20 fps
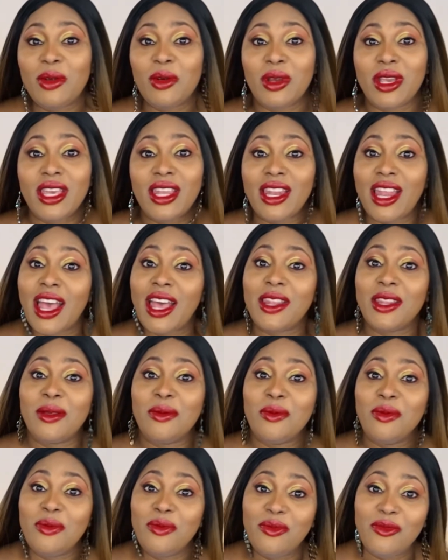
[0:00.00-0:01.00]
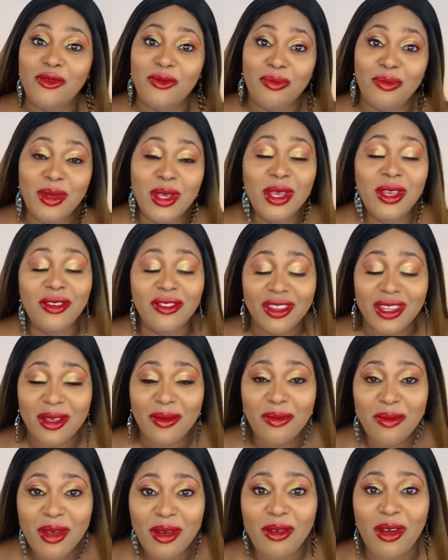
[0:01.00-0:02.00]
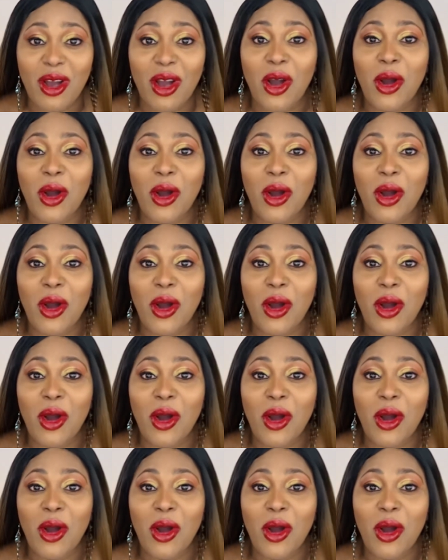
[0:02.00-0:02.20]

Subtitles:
looking at the mirror,